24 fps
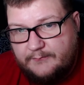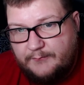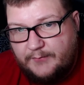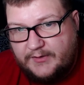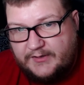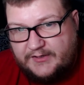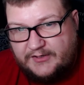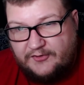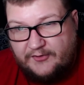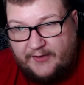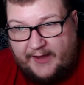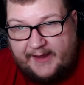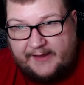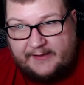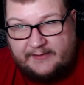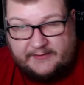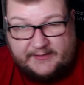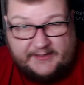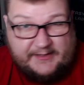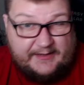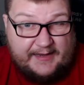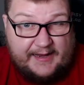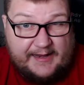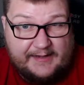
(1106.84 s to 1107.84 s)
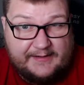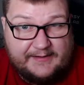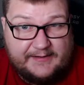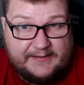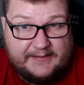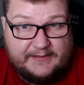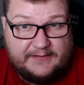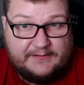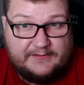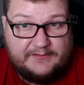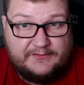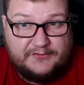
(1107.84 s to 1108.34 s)
but you're
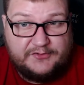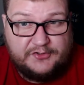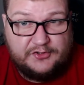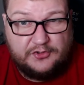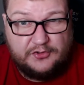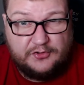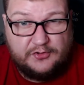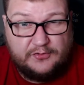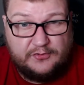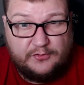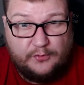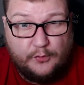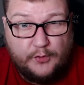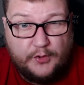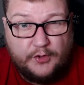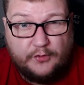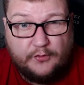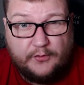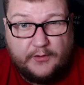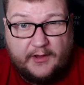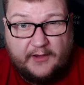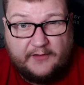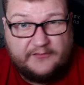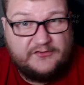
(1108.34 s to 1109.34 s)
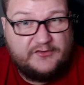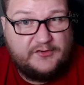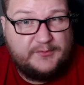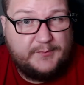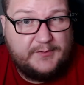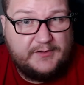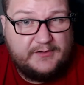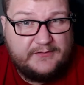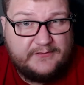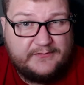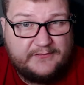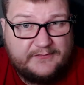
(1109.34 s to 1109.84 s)
alienating your loyal
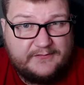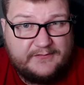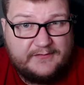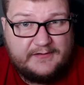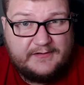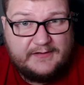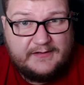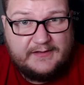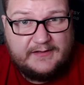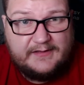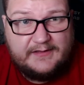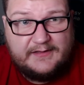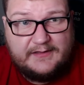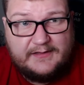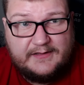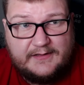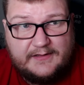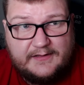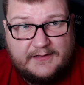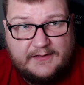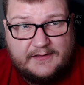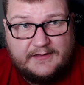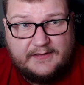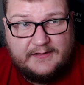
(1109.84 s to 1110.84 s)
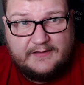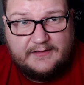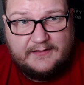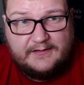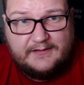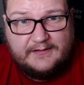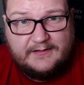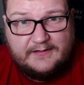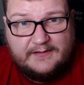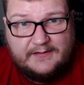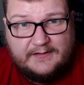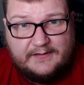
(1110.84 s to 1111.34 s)
customers.
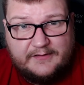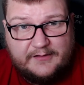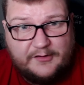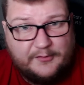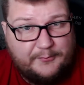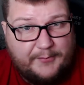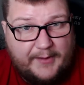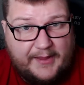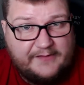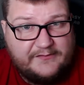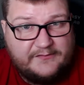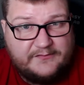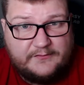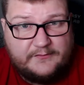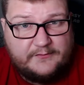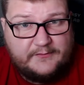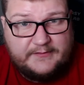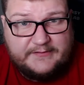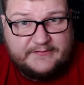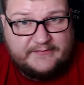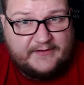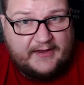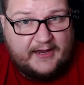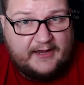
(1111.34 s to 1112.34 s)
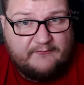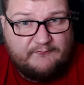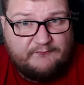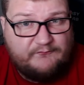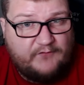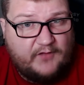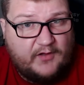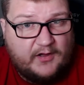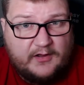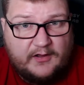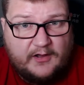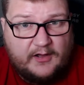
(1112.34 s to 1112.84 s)
You're basically saying
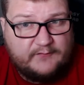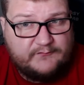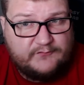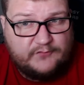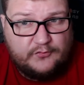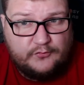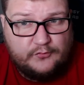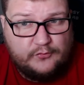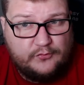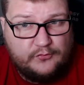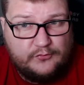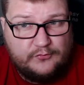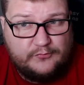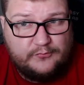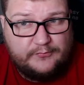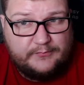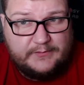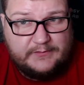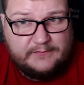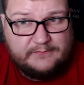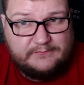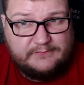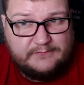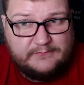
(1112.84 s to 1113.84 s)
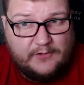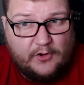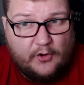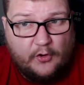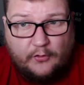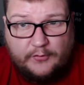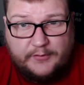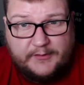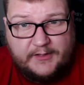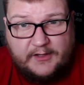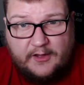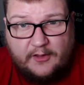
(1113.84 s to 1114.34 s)
fuck off to
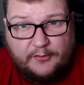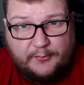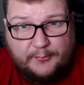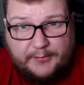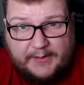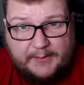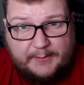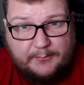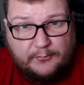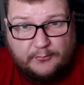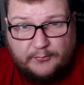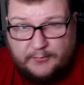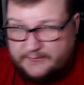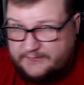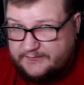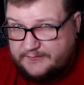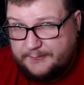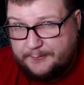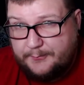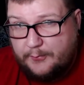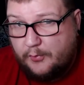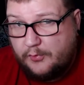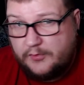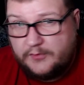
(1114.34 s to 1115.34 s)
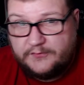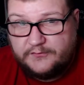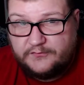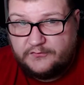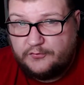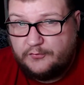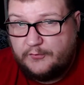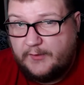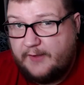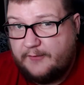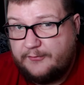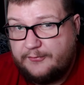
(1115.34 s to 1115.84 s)
all the other people that supported
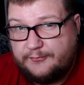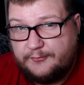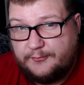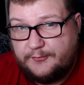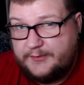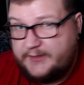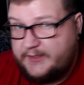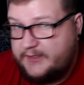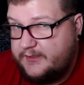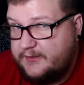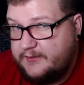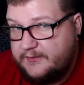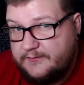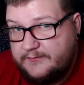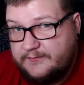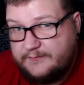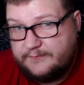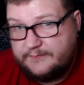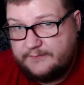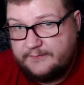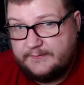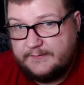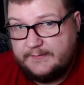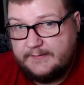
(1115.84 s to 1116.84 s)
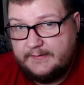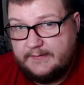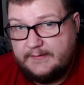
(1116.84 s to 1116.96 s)
you out through the years.